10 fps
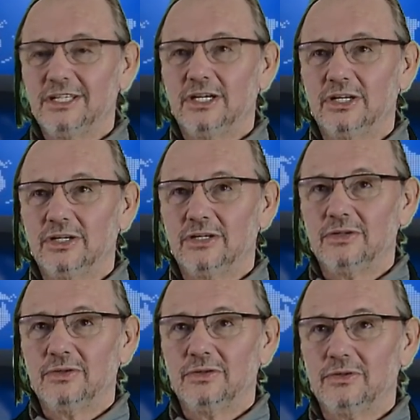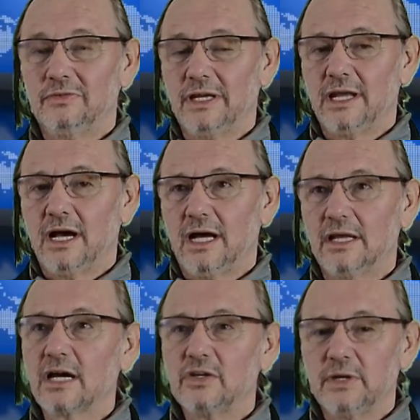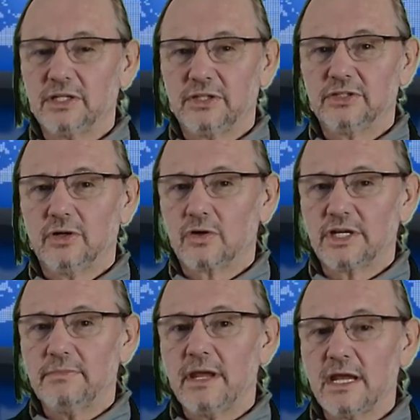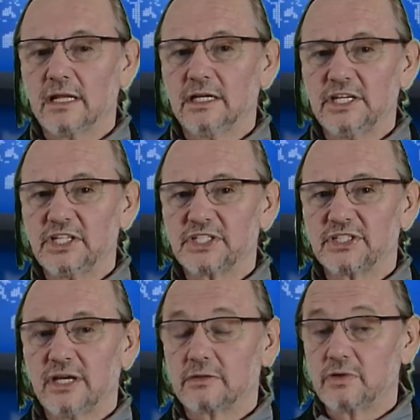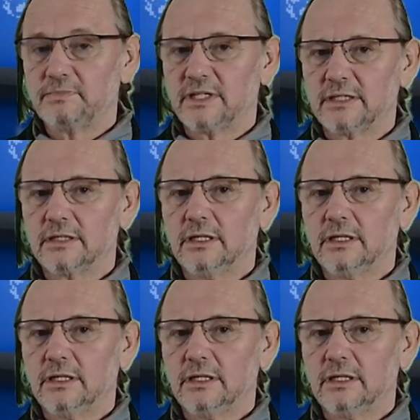When a document or email is encrypted,